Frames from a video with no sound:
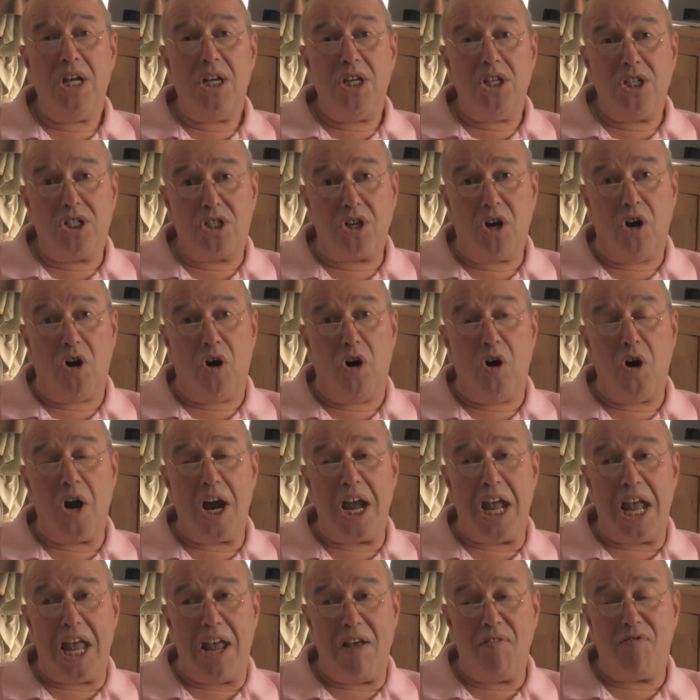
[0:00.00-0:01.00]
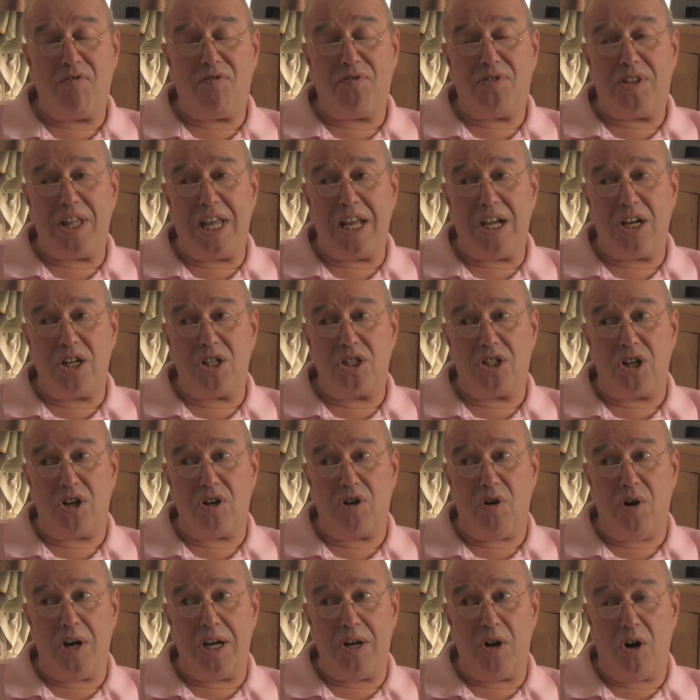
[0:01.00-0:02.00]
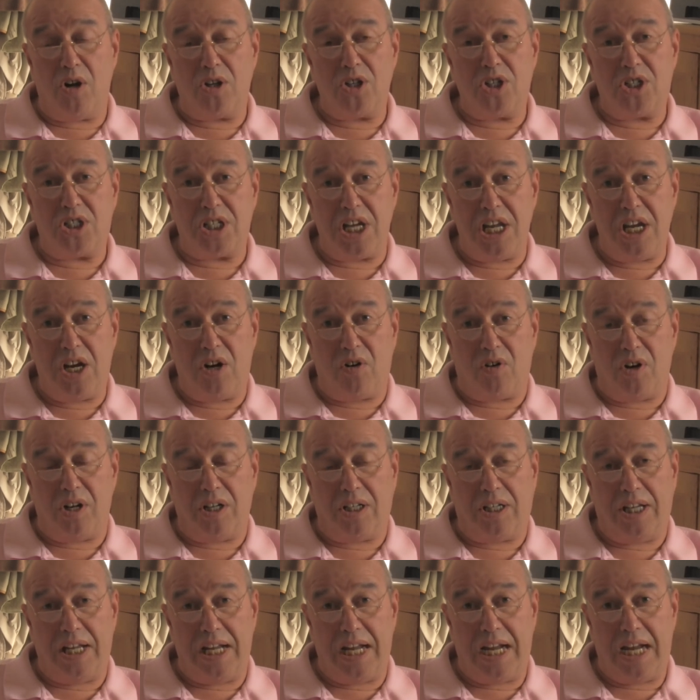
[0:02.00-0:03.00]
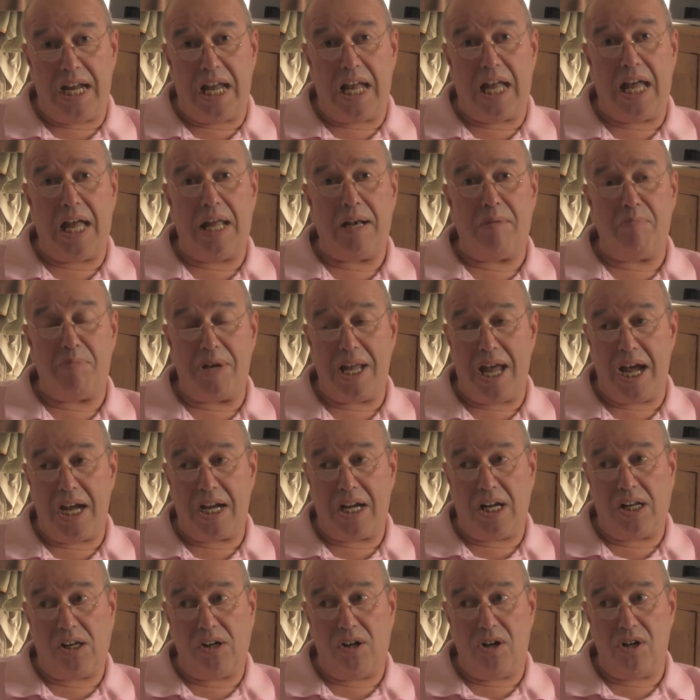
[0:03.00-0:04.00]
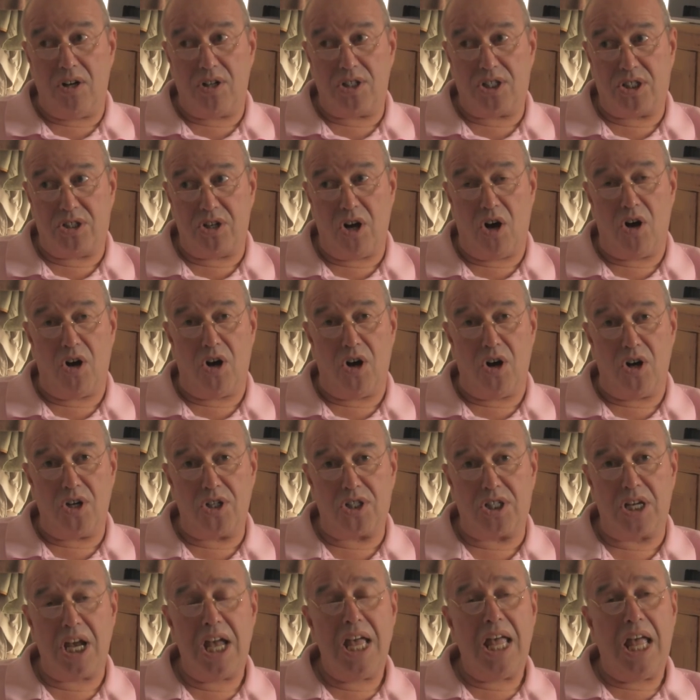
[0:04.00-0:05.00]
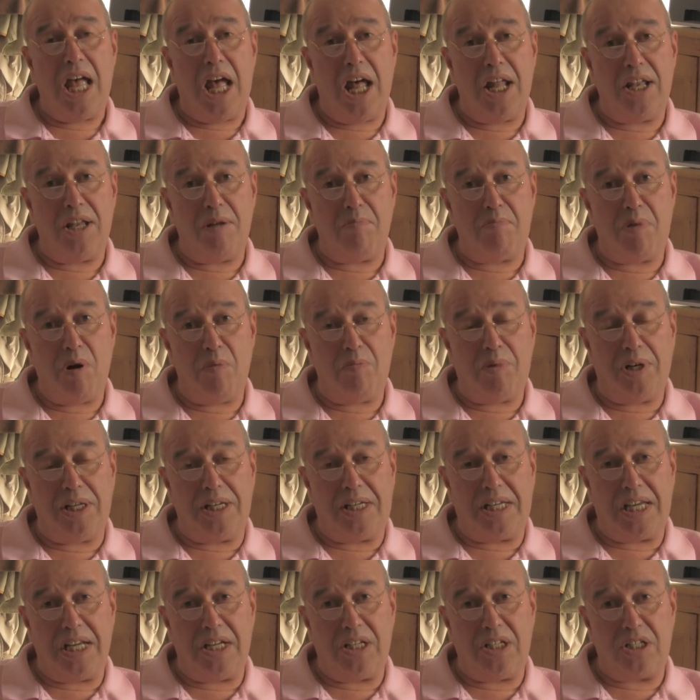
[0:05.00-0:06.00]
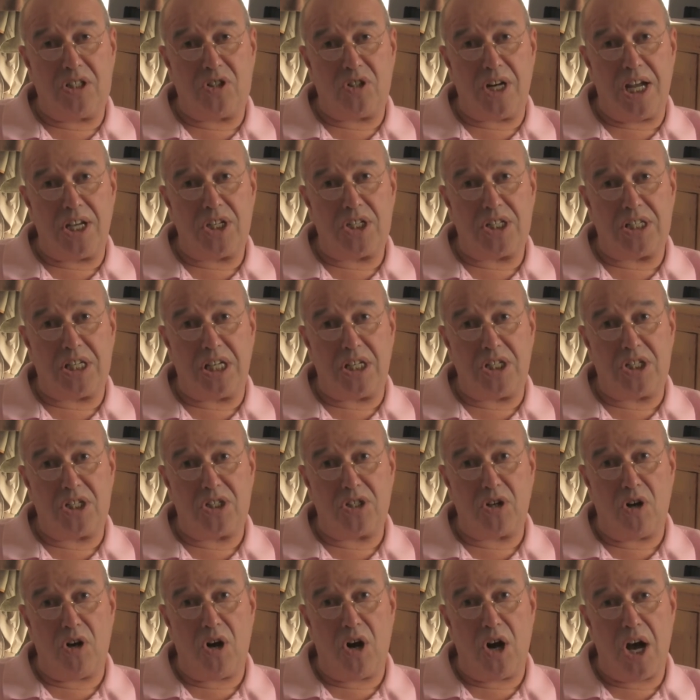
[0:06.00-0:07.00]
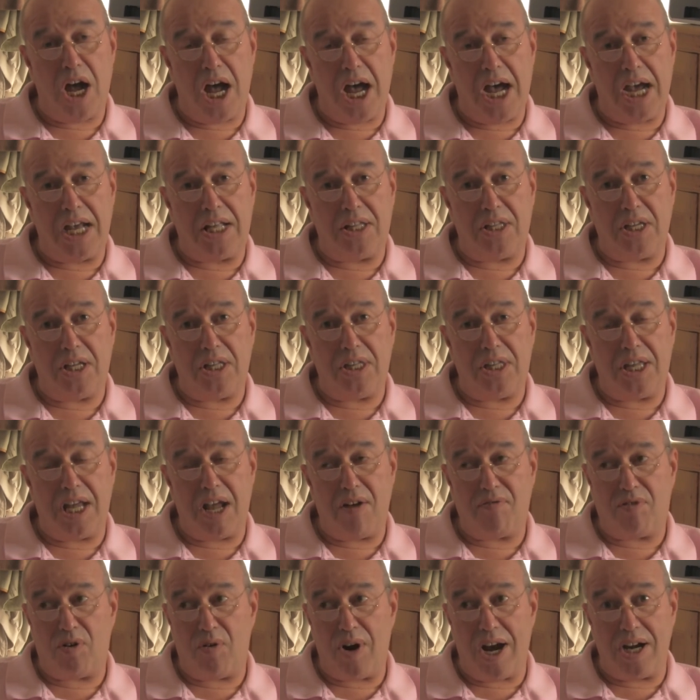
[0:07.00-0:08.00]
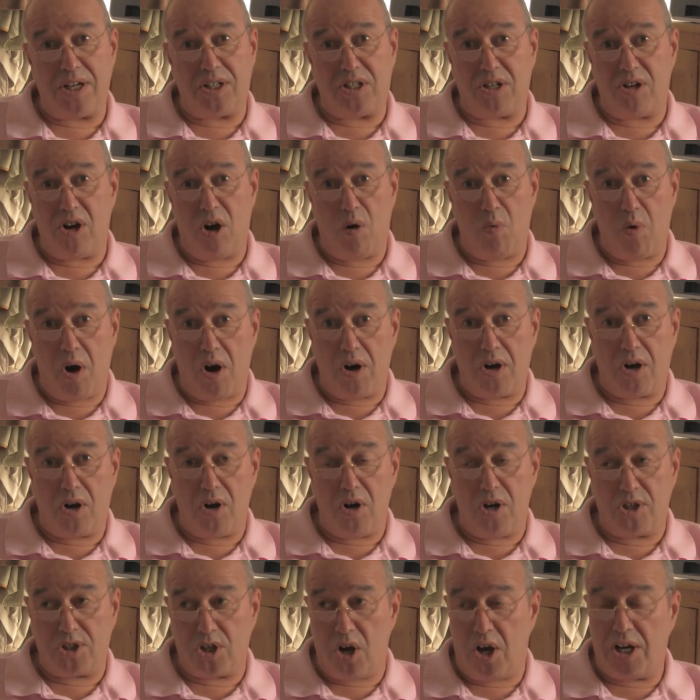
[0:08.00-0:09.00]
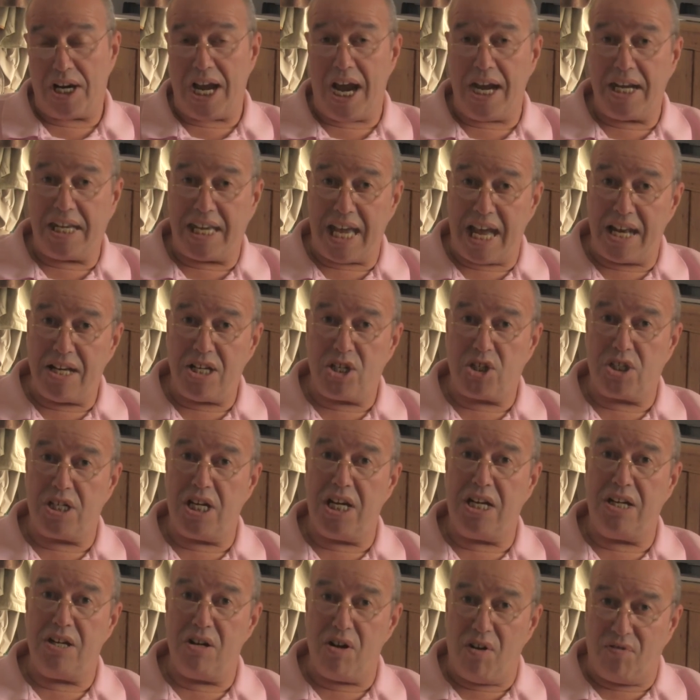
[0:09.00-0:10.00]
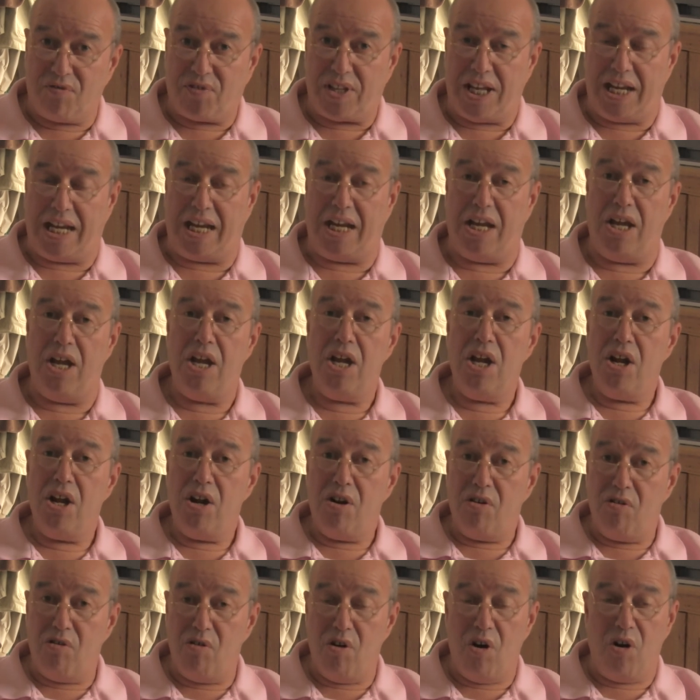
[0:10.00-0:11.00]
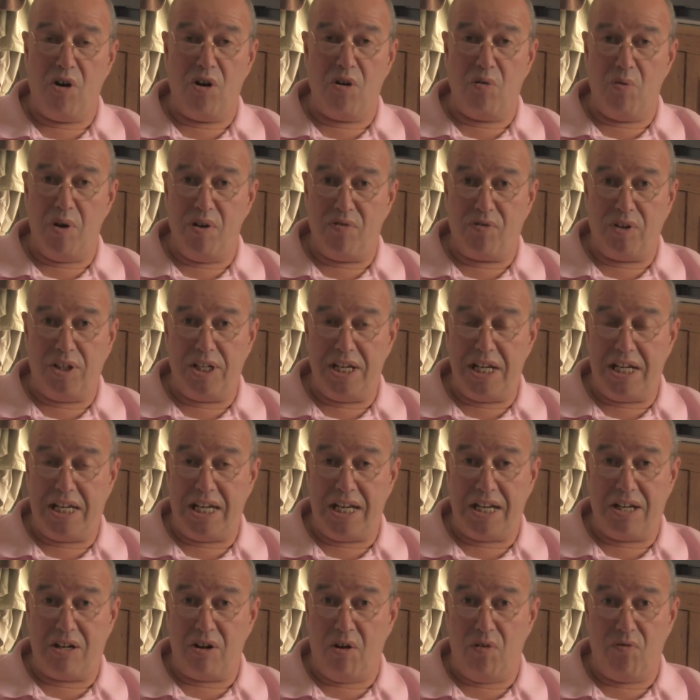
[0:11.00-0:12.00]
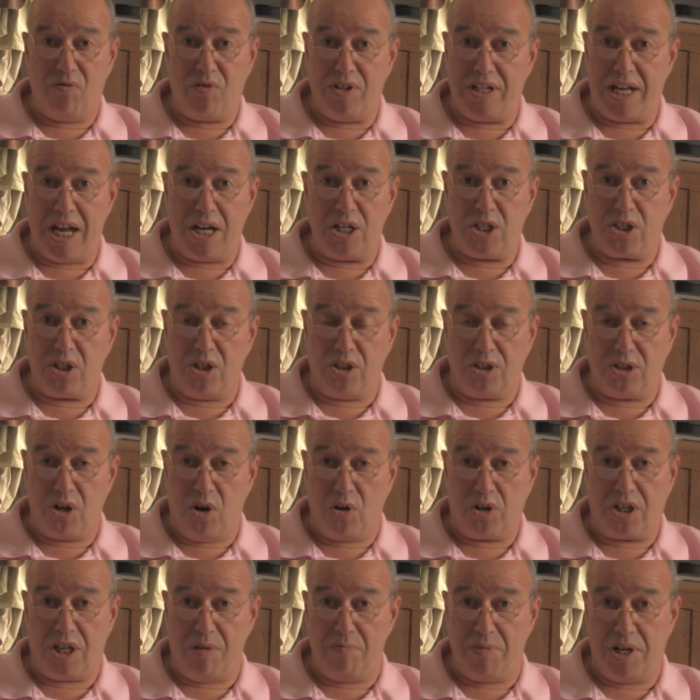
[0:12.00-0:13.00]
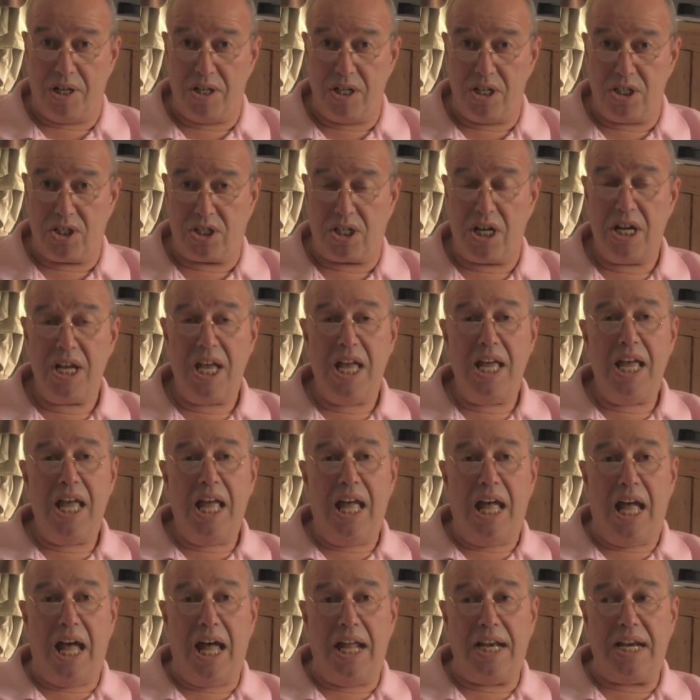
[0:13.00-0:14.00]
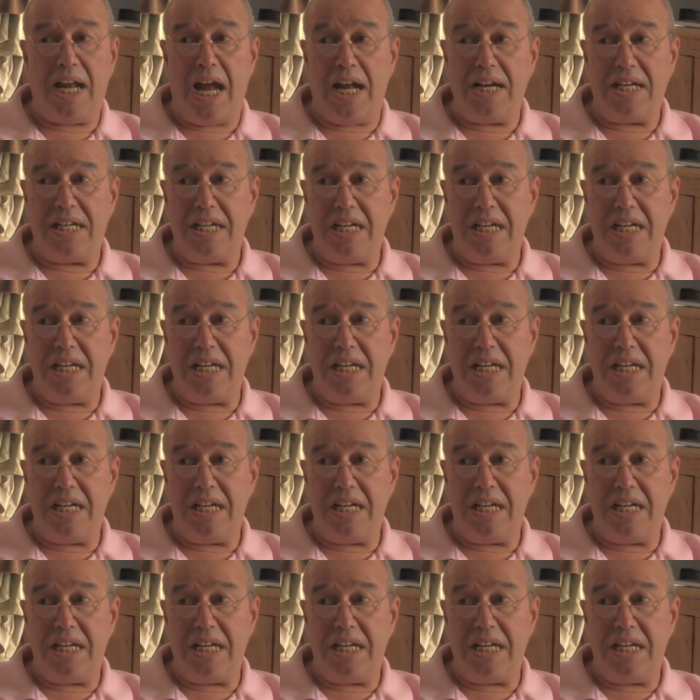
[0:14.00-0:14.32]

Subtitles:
So if things are going on secretly and behind closed doors, and the public interest is so high that they have a right to know what goes on, I can see nothing wrong with leaking confidential documents. And